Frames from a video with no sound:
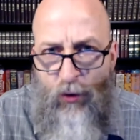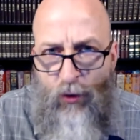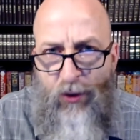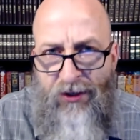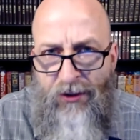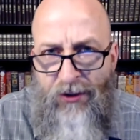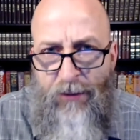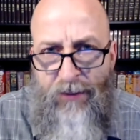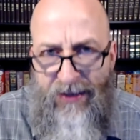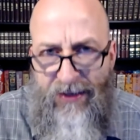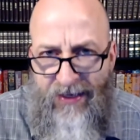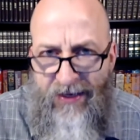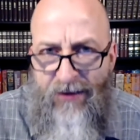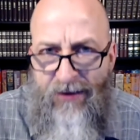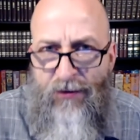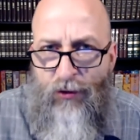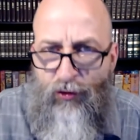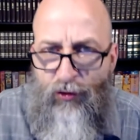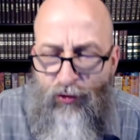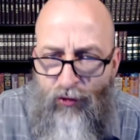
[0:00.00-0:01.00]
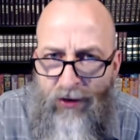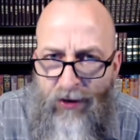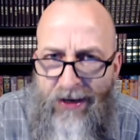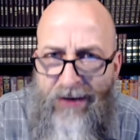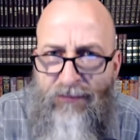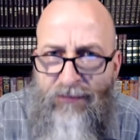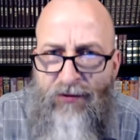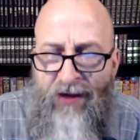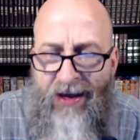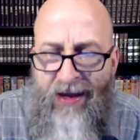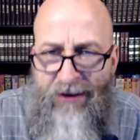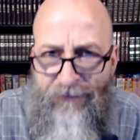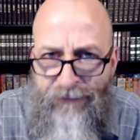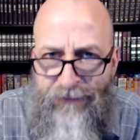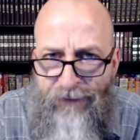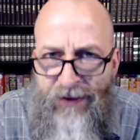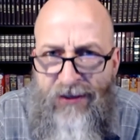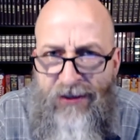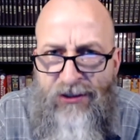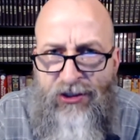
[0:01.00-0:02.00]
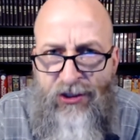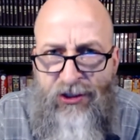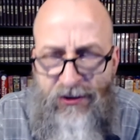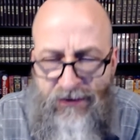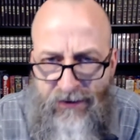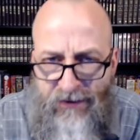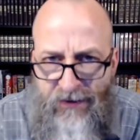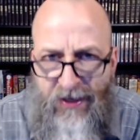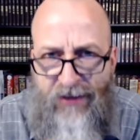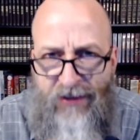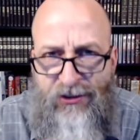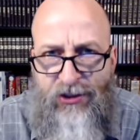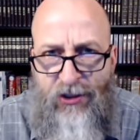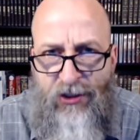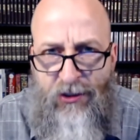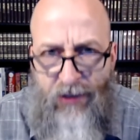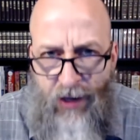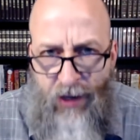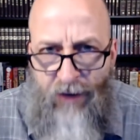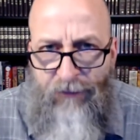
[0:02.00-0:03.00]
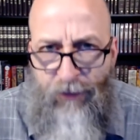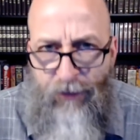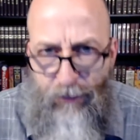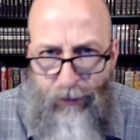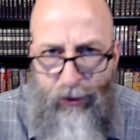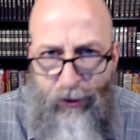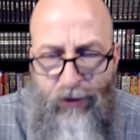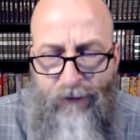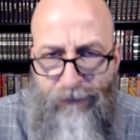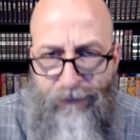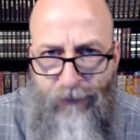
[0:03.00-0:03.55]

to begin the dreams and visions section of the book of 1